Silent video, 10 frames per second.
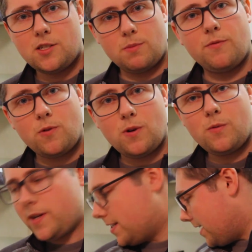So before
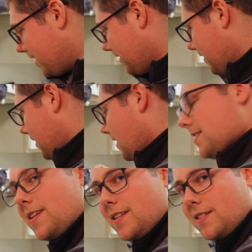we take the
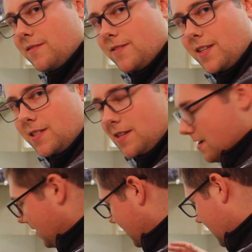contents of this
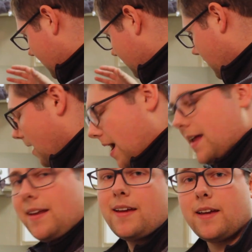pot
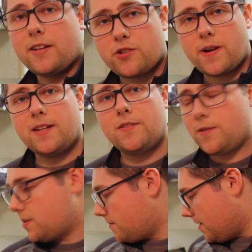and
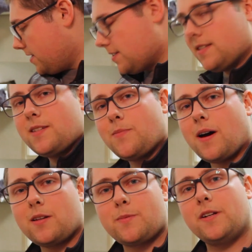transfer them into these
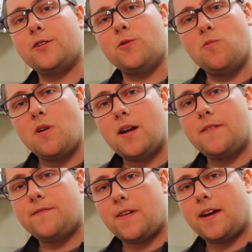bottles, I'm going to do
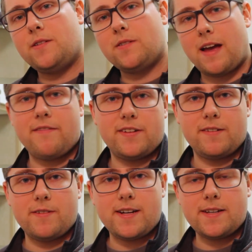one final gravity
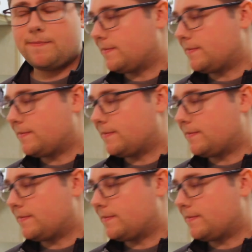reading.